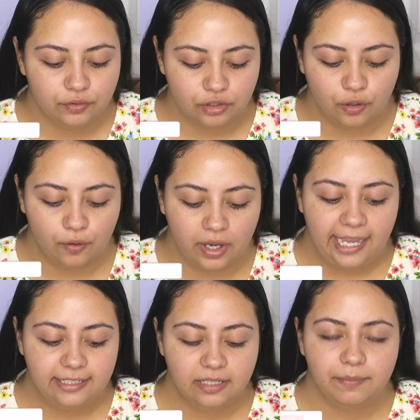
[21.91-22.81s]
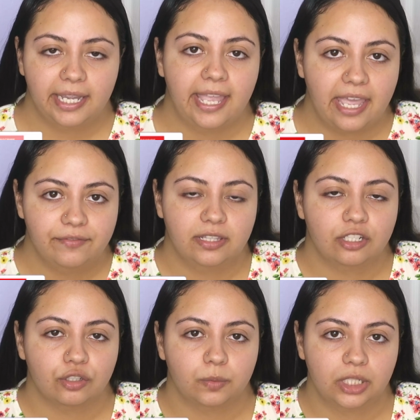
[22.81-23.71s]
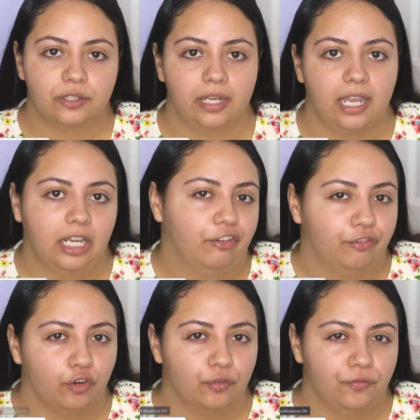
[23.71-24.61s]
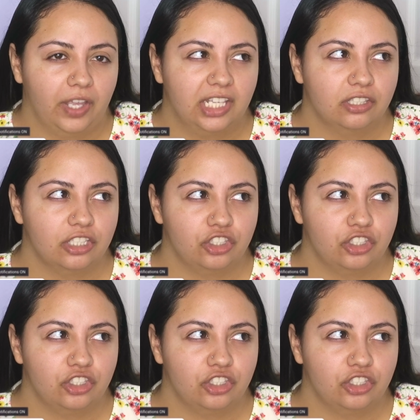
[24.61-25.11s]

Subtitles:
So I didn't buy everything to recreate a full face